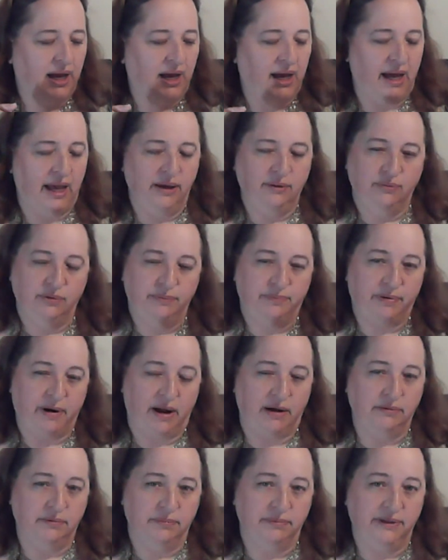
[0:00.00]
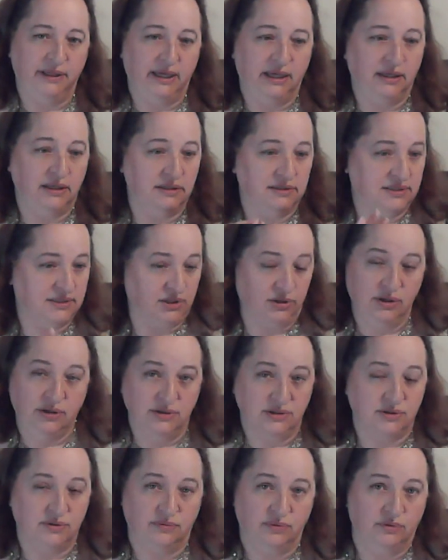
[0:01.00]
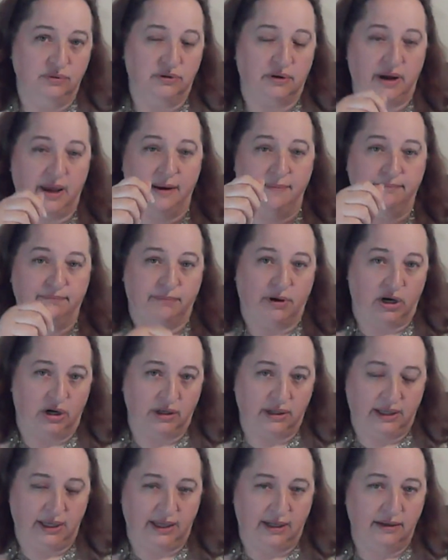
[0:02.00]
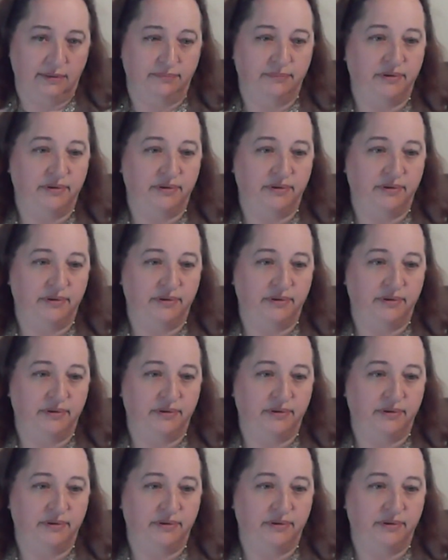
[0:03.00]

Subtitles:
I would probably still use the ruler and mark it,